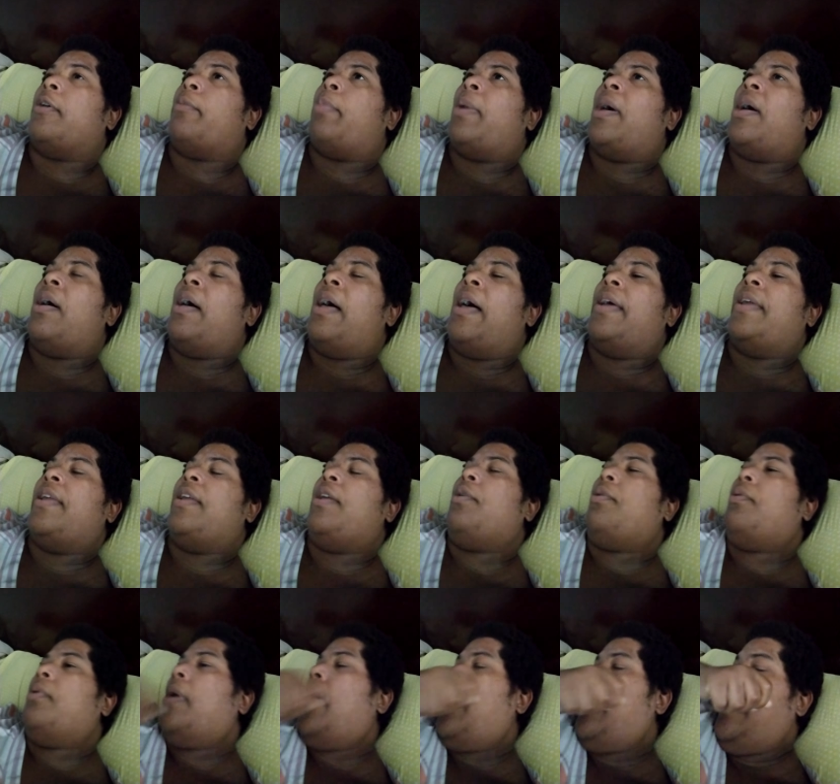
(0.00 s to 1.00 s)
about how
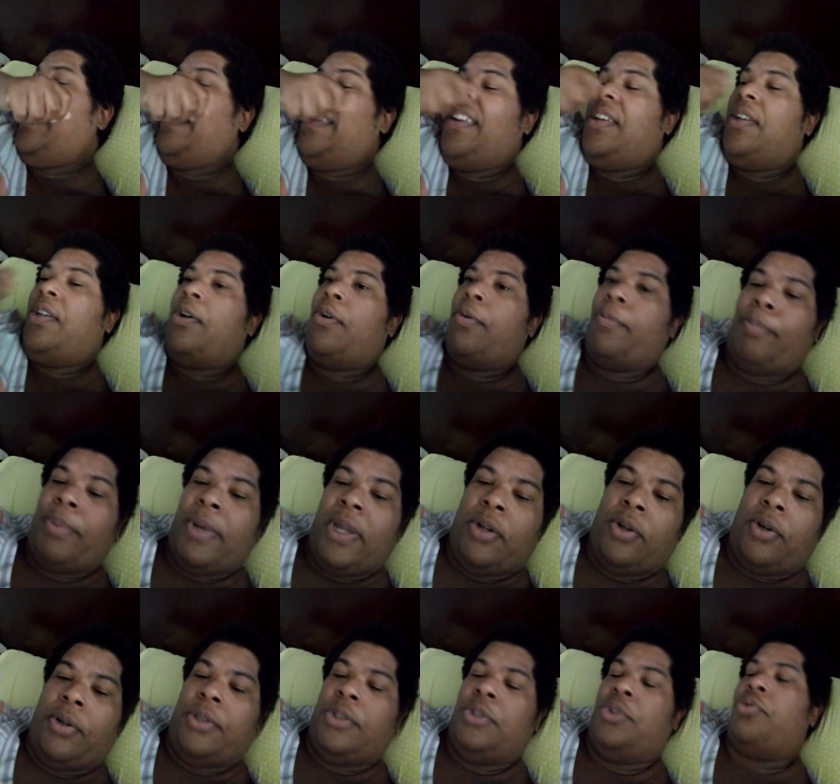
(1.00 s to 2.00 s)
he you know
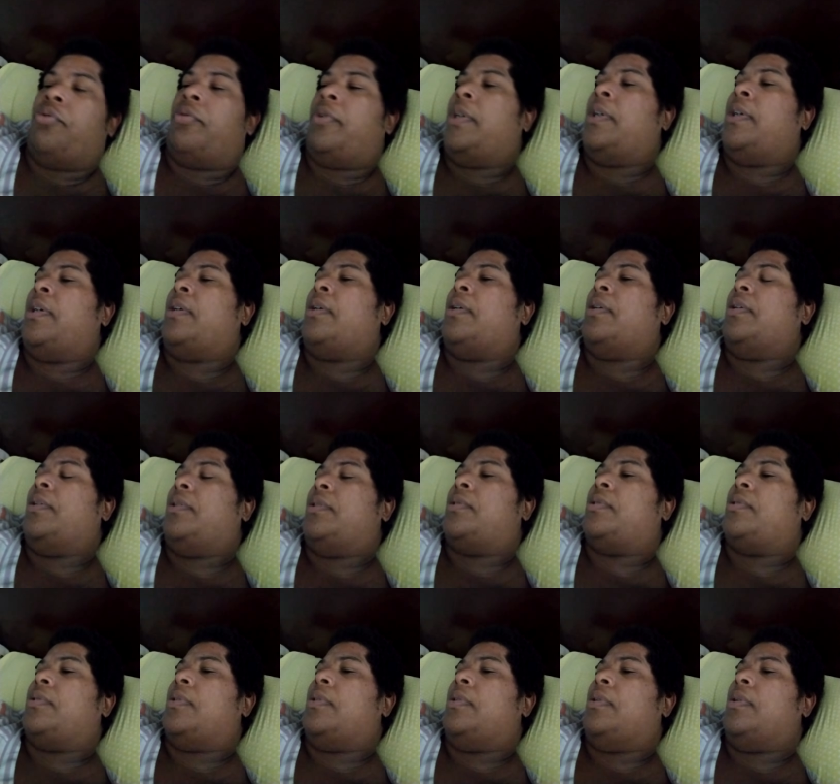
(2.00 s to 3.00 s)
been on
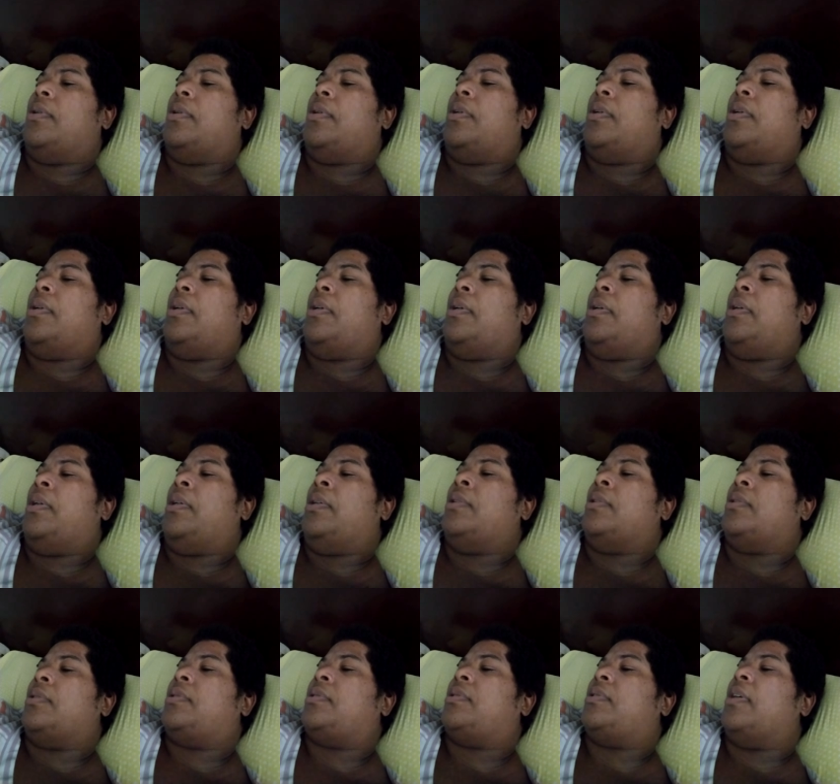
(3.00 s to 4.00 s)
drugs
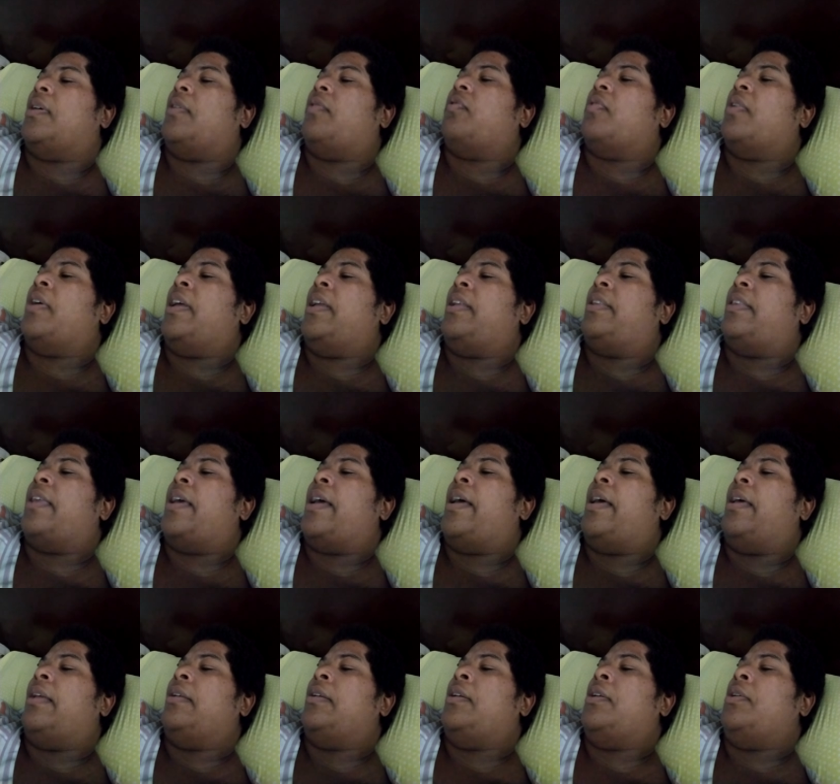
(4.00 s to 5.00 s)
and stuff like
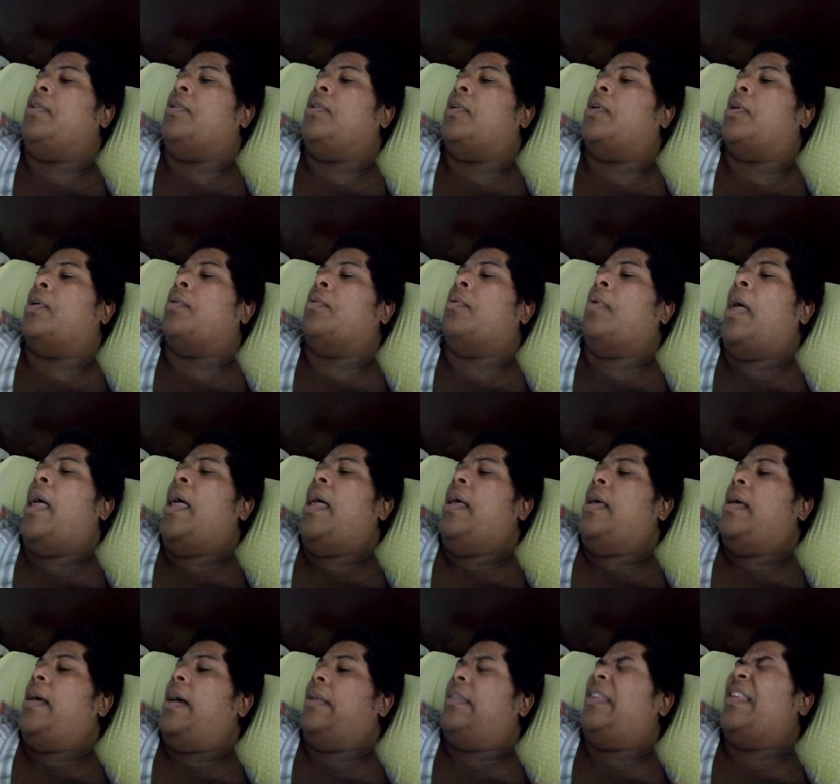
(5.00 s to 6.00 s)
that, you know.
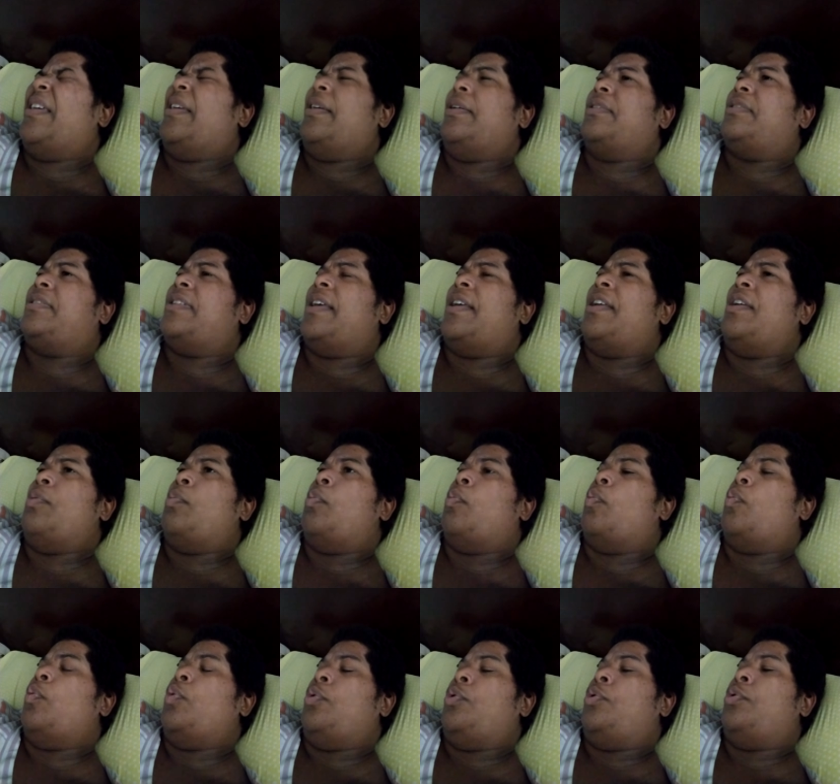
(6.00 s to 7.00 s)
I think he said he
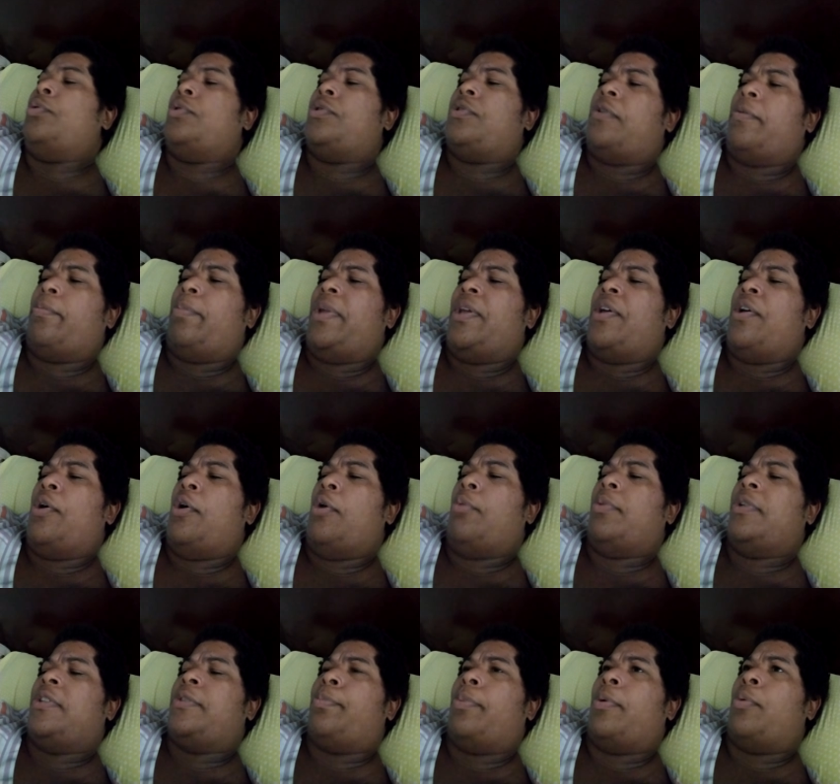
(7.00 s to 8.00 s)
used to be
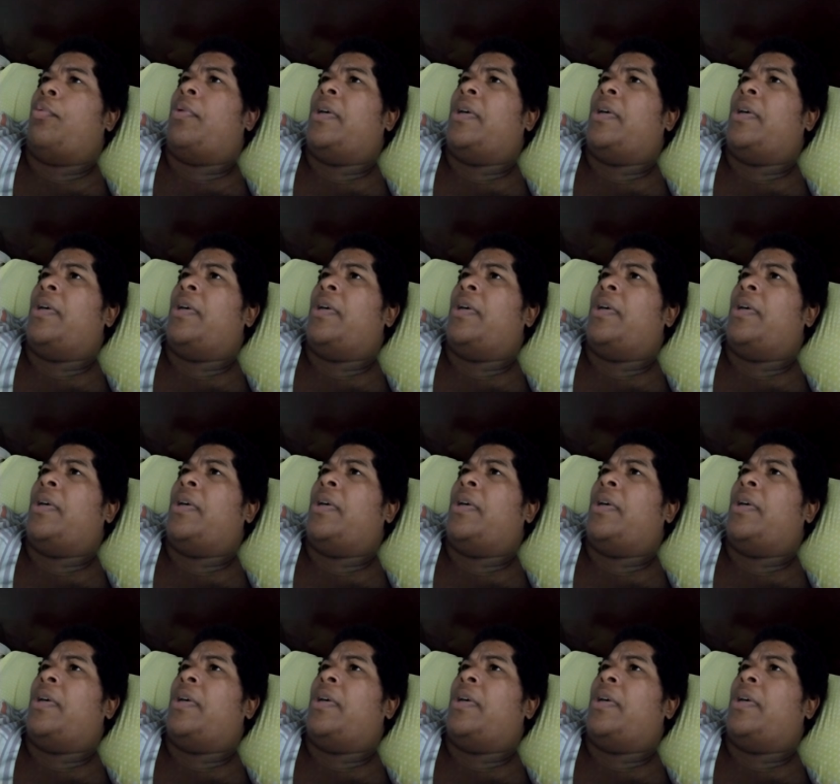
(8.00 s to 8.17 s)
homeless but